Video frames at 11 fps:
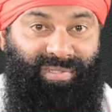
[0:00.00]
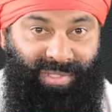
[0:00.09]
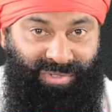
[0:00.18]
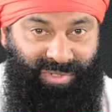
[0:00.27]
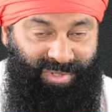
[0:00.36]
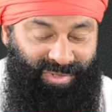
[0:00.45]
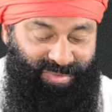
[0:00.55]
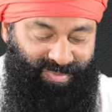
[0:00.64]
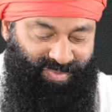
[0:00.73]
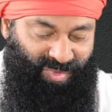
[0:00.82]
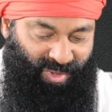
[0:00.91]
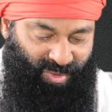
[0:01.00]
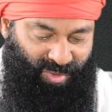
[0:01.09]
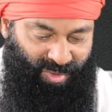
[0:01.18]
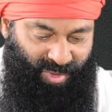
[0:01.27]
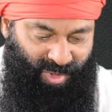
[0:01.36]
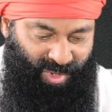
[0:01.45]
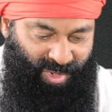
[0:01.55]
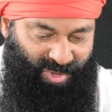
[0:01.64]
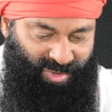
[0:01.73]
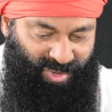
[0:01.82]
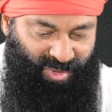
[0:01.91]
continued
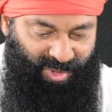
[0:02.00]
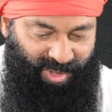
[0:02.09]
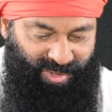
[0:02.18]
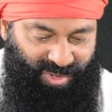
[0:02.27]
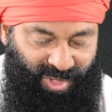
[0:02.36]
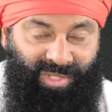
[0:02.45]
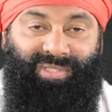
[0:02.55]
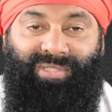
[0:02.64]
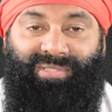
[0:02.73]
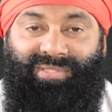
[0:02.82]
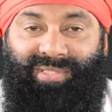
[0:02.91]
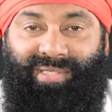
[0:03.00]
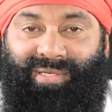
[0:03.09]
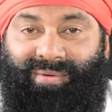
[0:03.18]
around thirteen centuries.